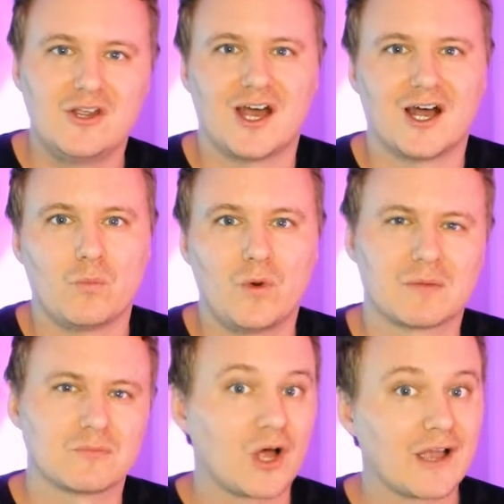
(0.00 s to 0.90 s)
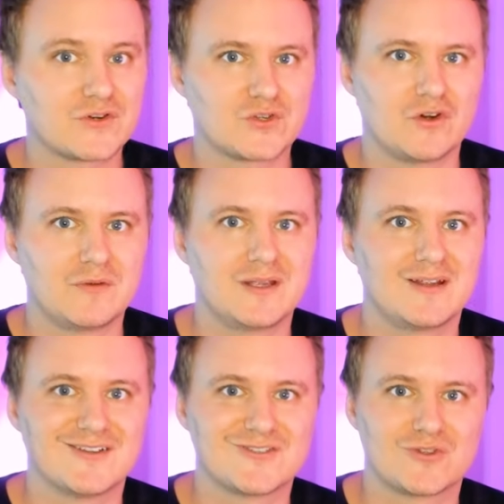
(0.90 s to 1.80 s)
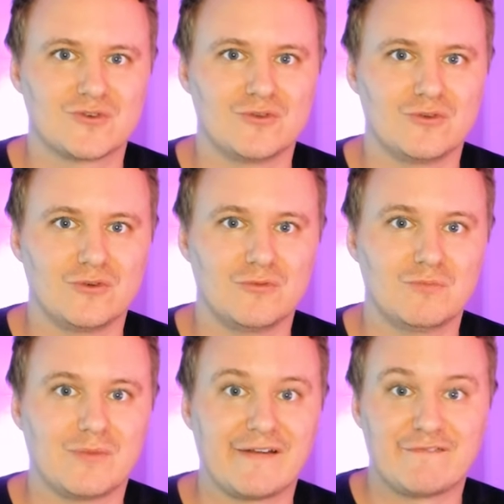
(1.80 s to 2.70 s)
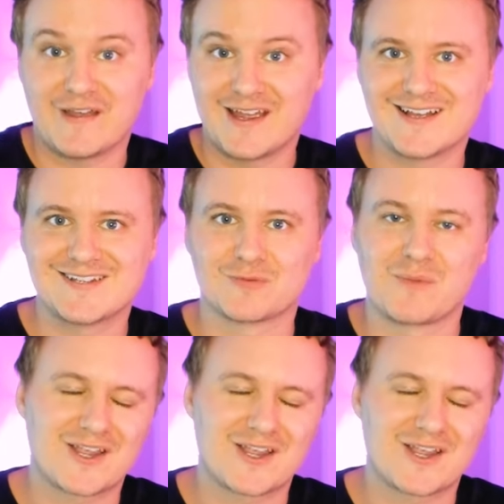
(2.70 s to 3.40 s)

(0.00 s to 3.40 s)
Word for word: Um, when I'm live streaming to my fans or my